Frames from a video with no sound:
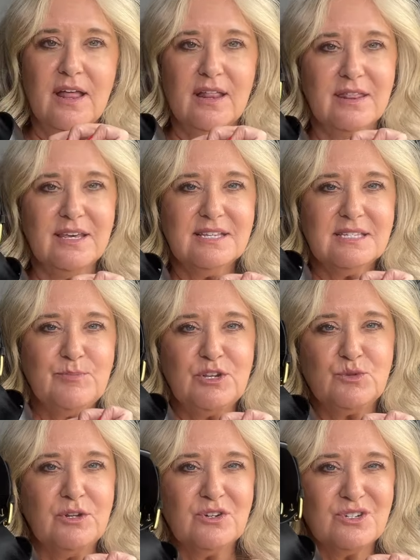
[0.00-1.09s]
This
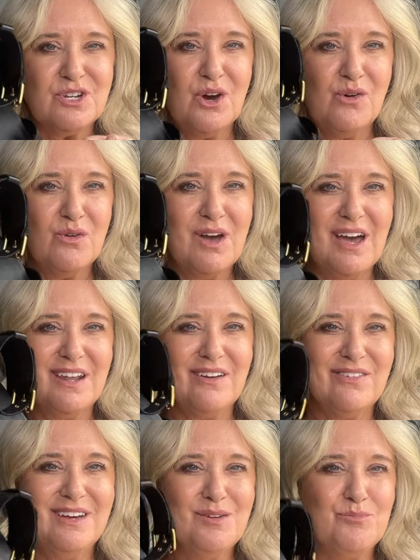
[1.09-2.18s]
between your toe kind of
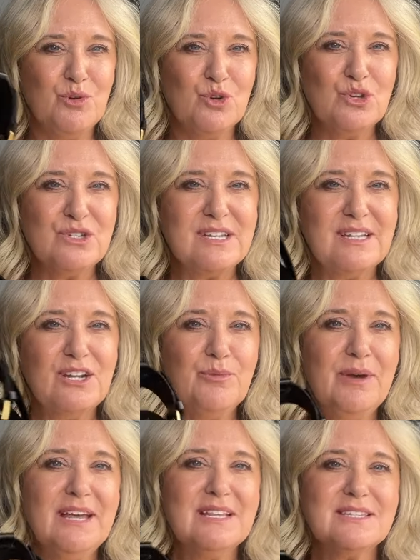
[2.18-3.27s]
pulls a little
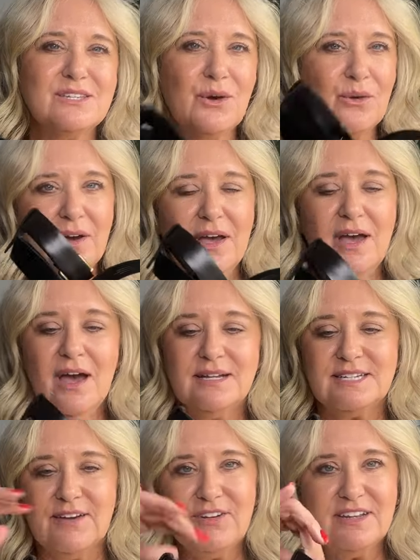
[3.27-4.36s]
bit, so
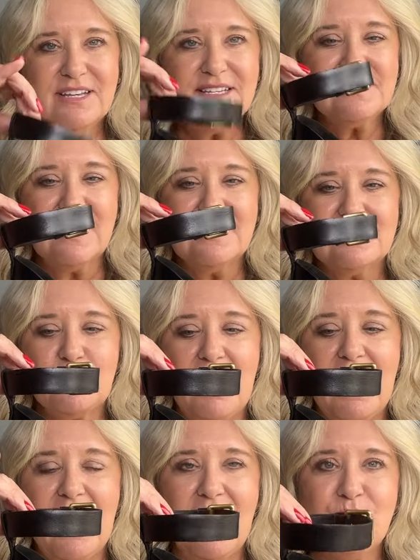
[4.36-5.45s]
definitely size up a
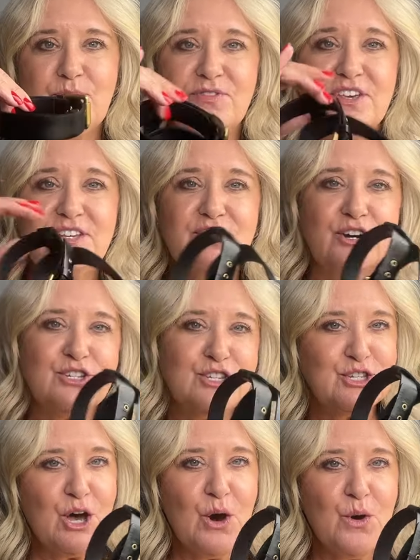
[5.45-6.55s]
half, but these are
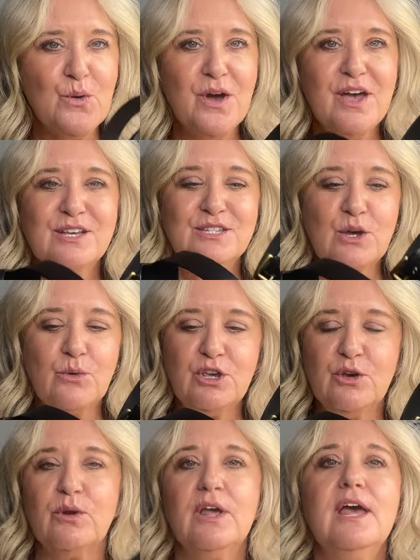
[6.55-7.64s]
so
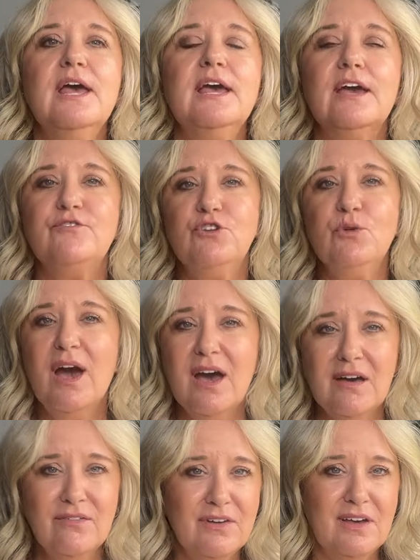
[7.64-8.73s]
cute. If you
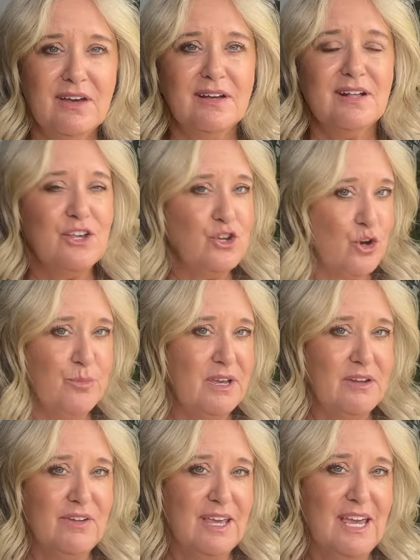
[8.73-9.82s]
have a
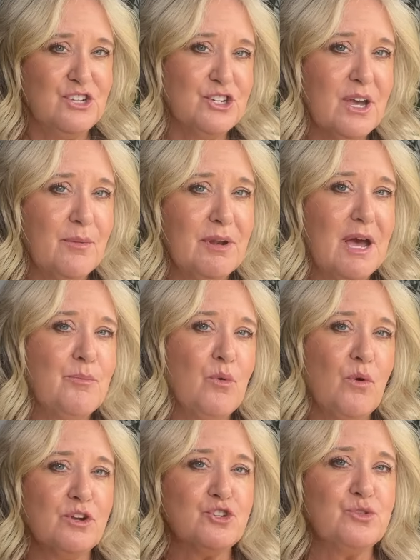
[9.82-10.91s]
European vacation coming up
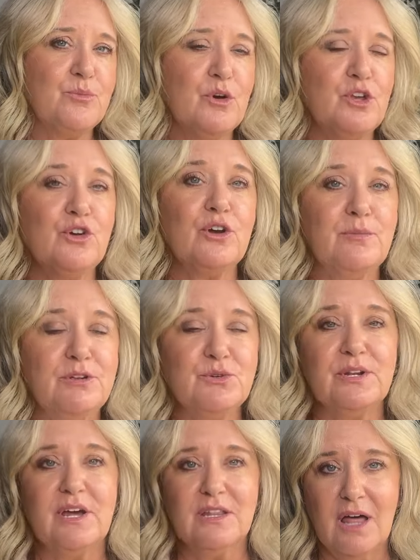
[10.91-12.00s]
or a trip where you're going to be
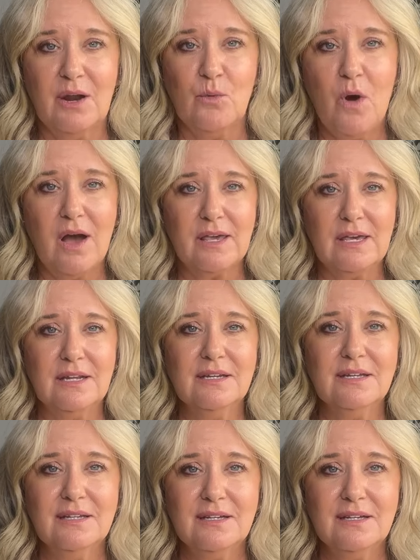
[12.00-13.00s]
doing a lot of walking,